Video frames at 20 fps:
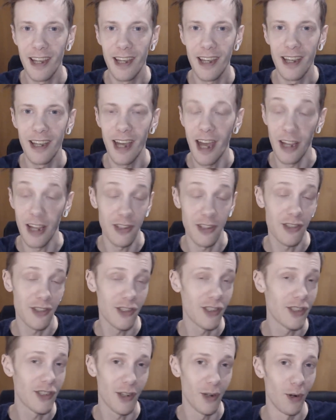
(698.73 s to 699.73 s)
it's
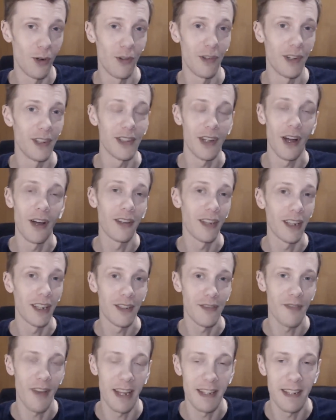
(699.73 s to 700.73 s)
just glorious i think it's
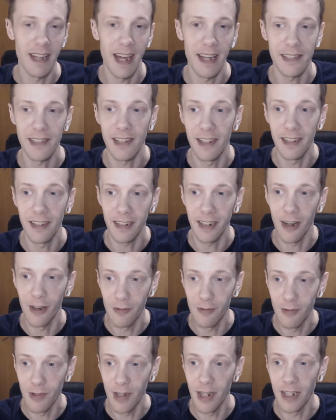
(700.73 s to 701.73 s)
fantastic i
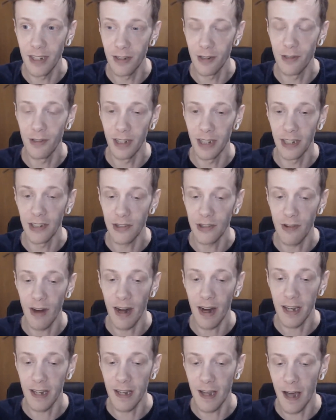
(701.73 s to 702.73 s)
really do think it's
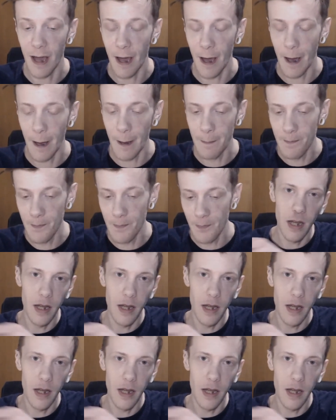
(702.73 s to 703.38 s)
great um,